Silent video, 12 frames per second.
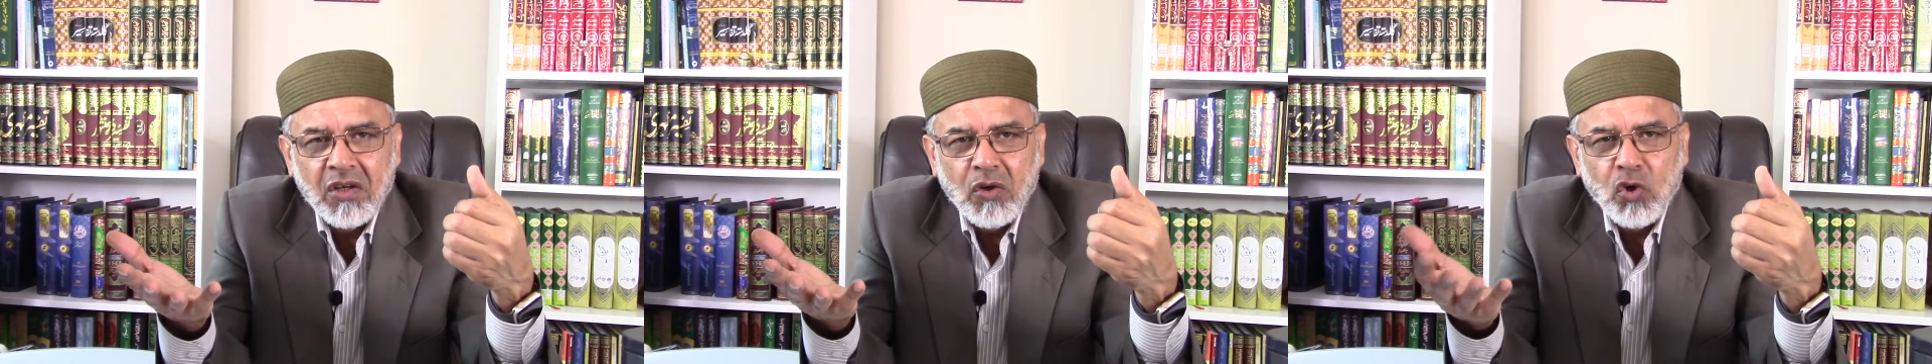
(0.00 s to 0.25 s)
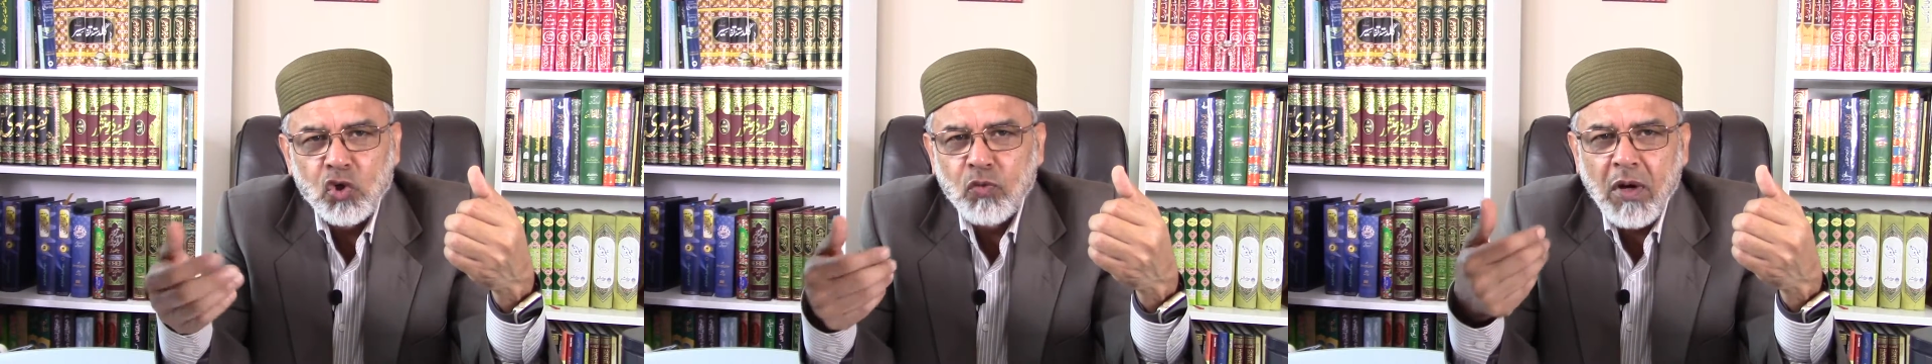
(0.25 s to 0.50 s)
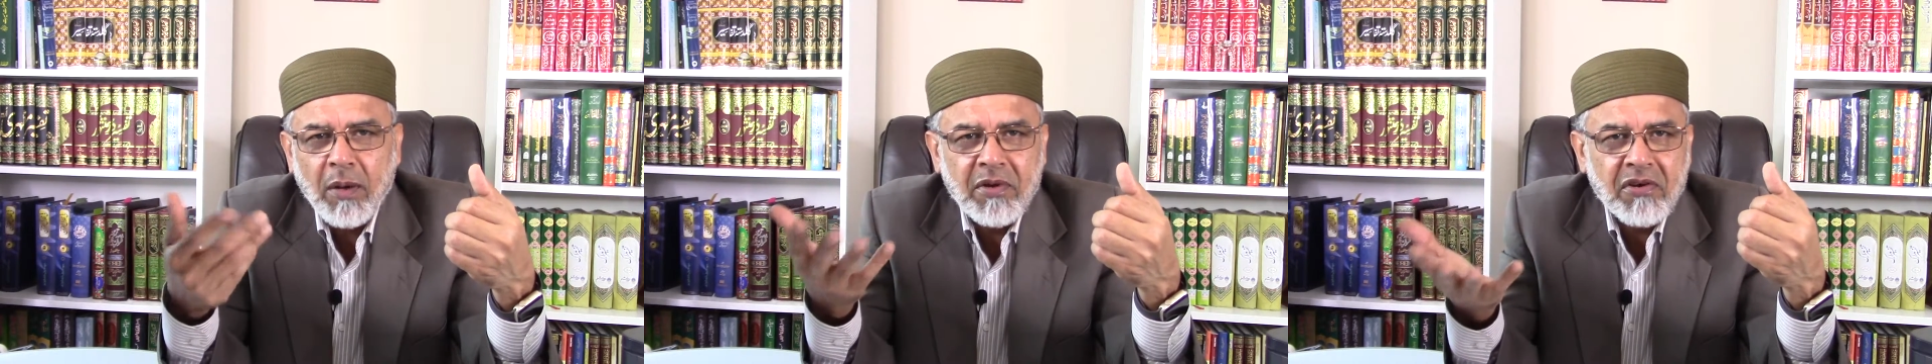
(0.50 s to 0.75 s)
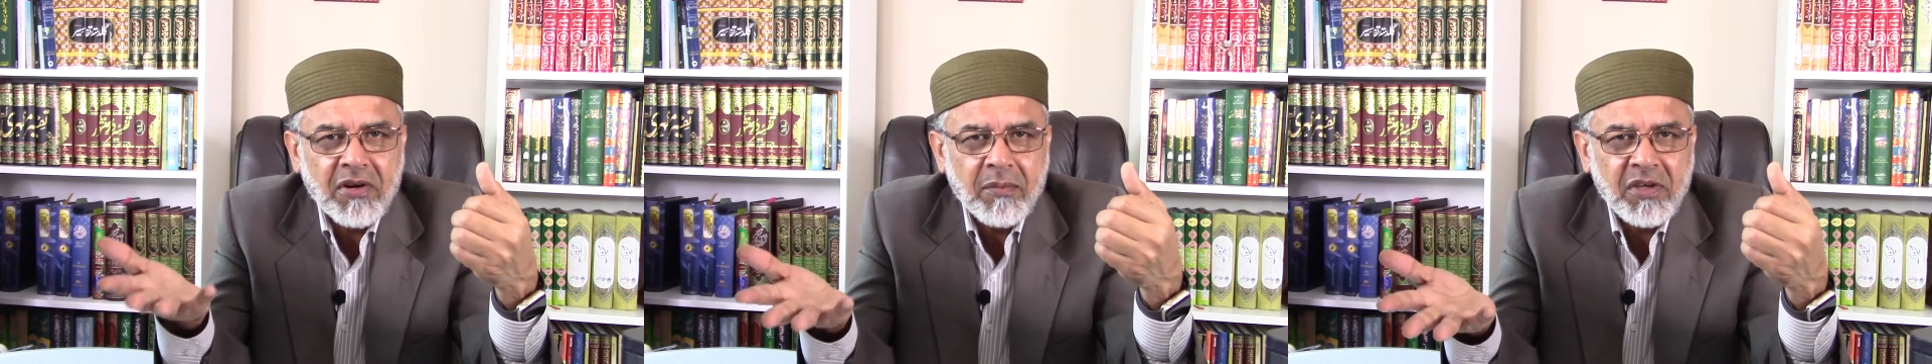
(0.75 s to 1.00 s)
Utbah
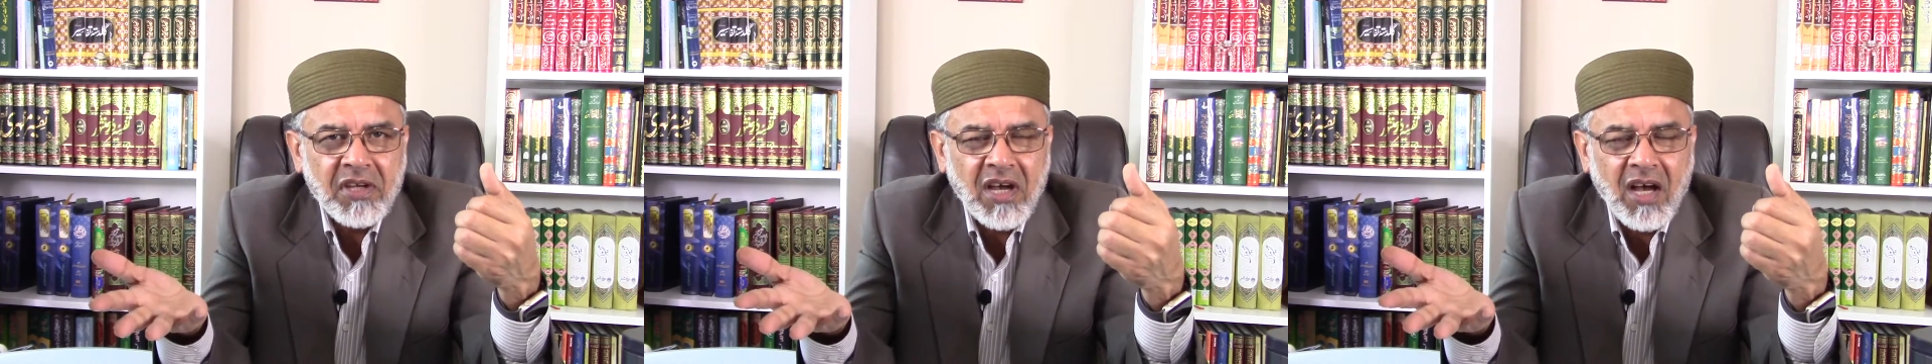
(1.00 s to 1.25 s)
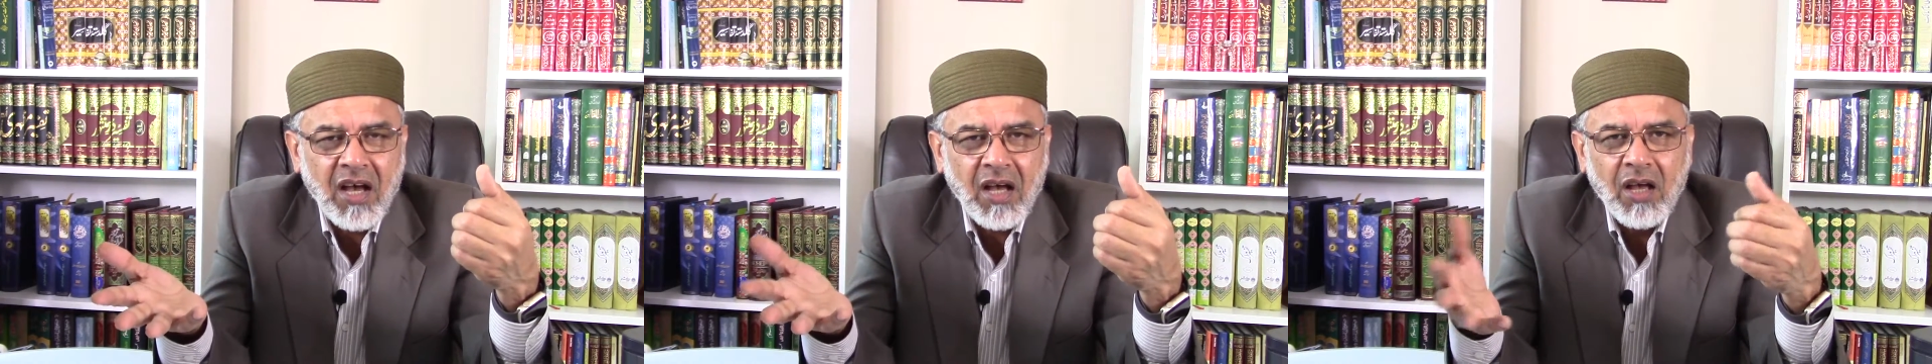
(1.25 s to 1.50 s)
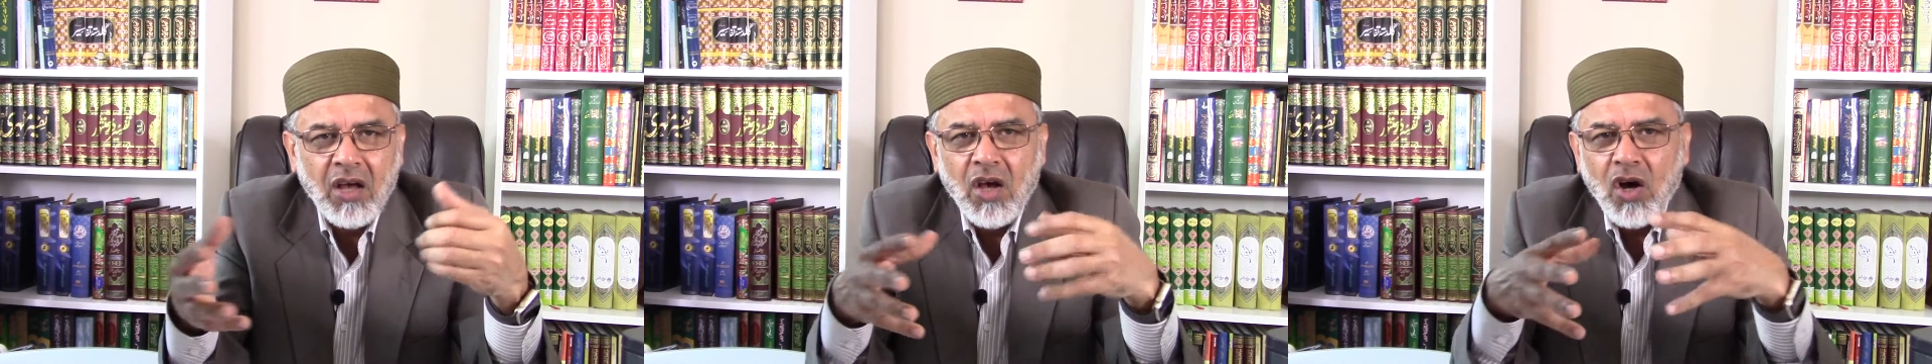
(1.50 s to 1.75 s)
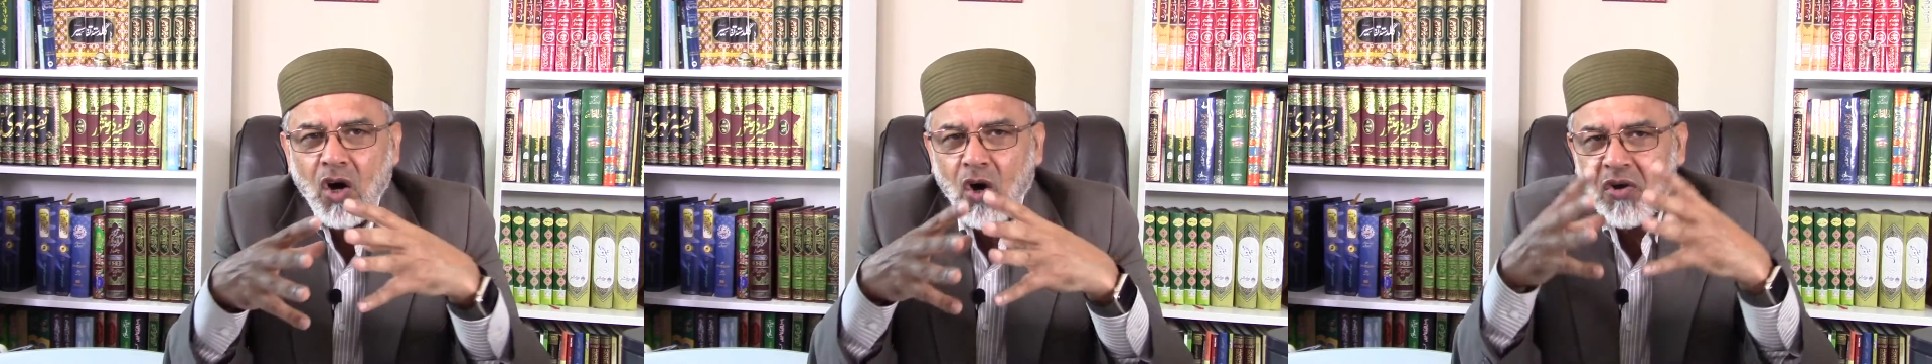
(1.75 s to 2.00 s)
bin Rabia,
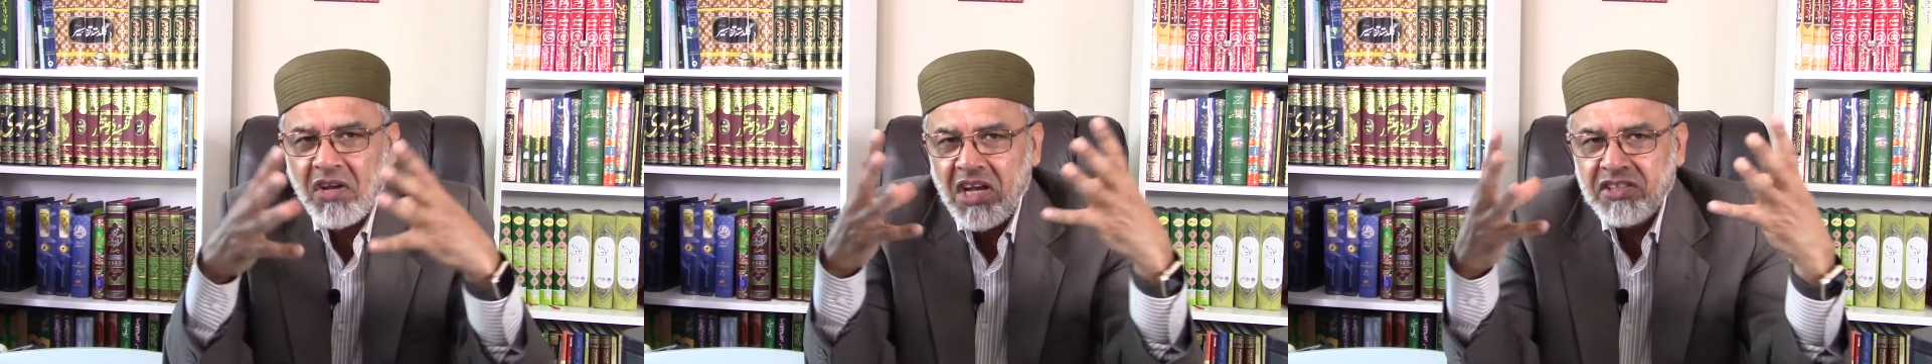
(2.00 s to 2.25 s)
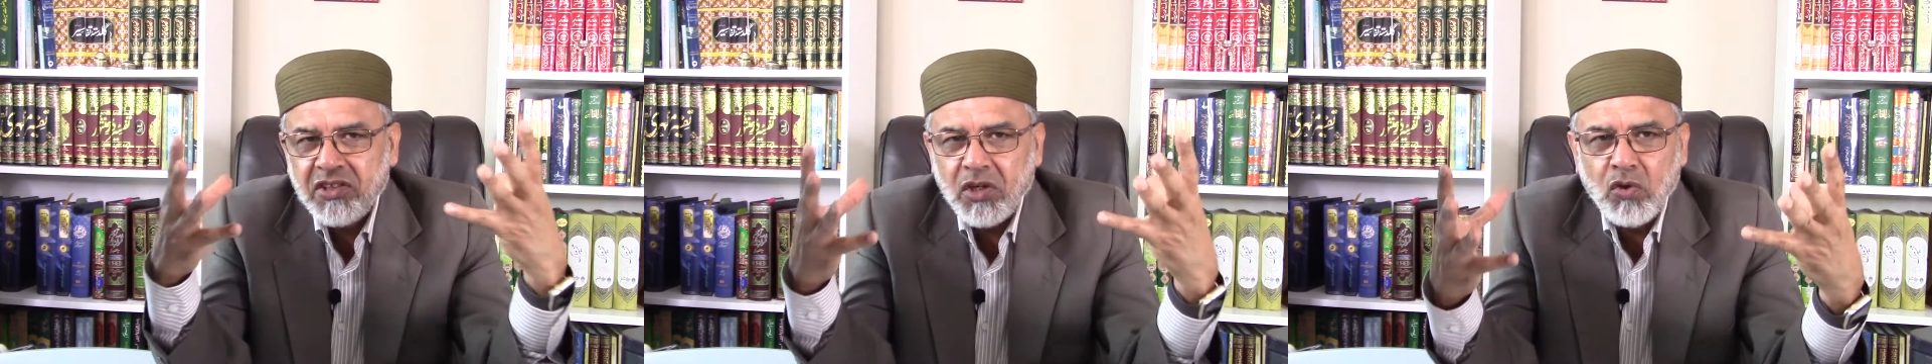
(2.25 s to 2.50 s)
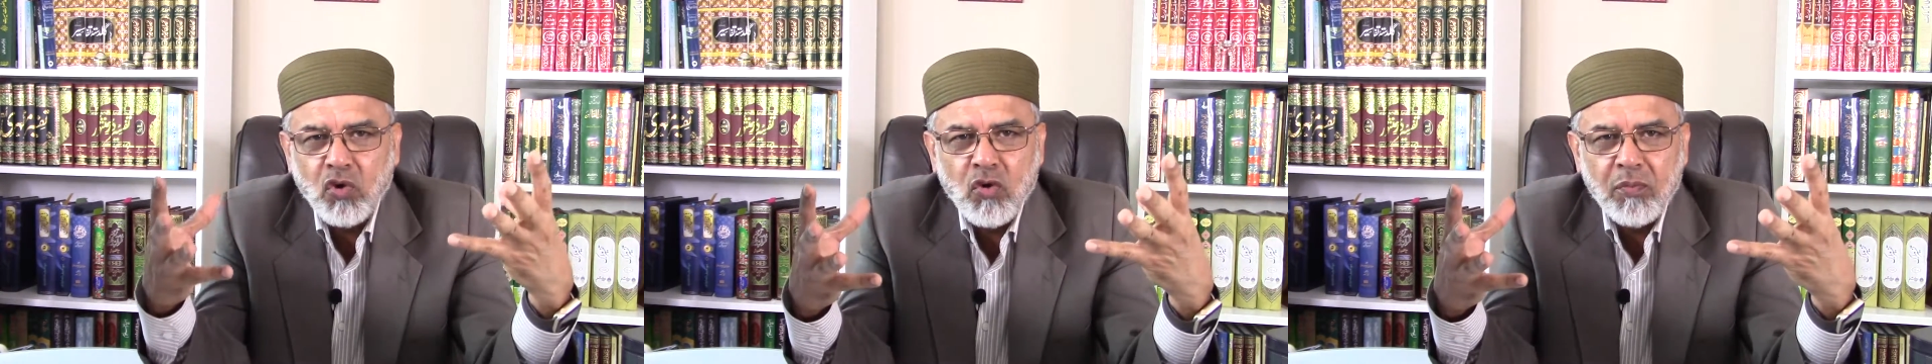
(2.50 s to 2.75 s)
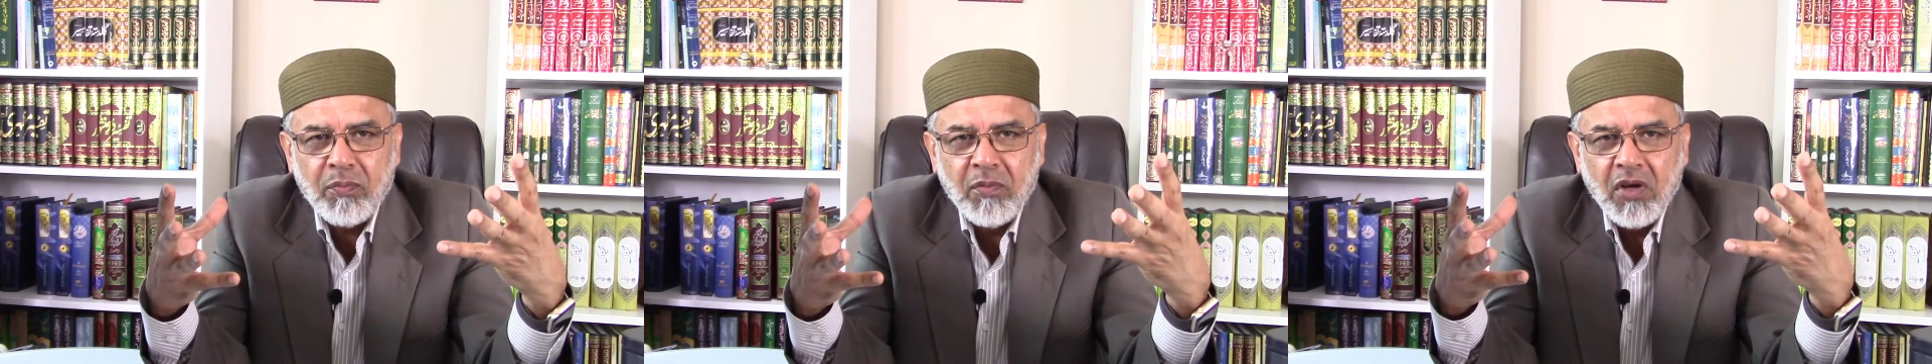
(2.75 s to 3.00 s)
or as a
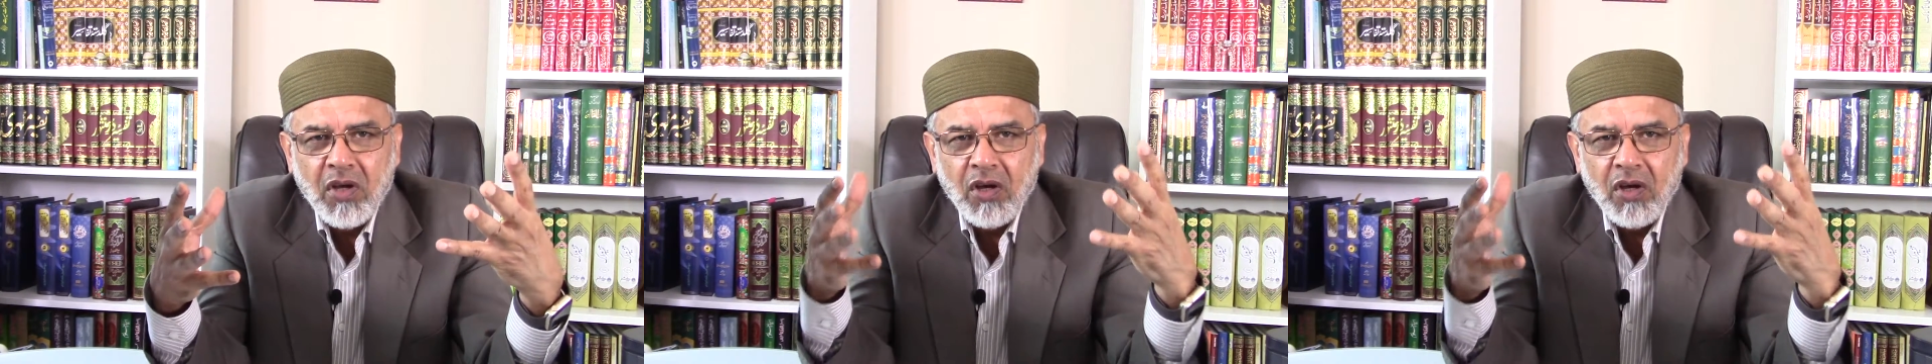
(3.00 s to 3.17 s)
group,